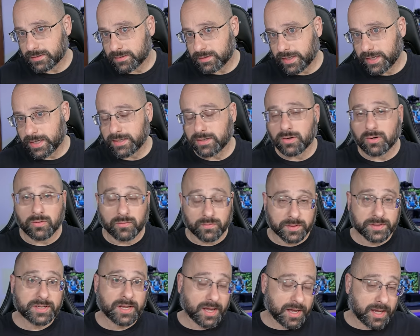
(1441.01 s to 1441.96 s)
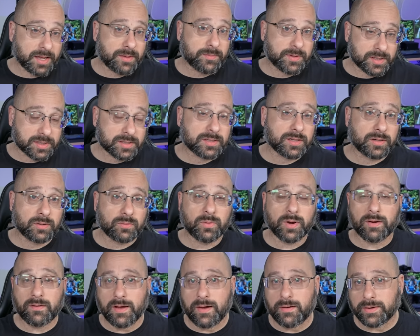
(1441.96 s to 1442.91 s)
and over time it's going to
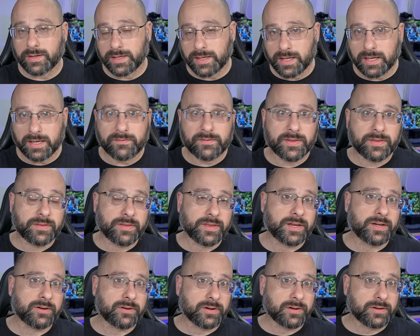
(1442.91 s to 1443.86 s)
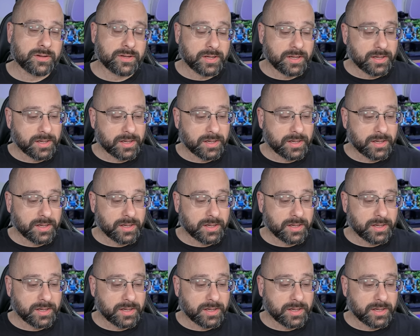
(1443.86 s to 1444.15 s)
wear out and get even thinner.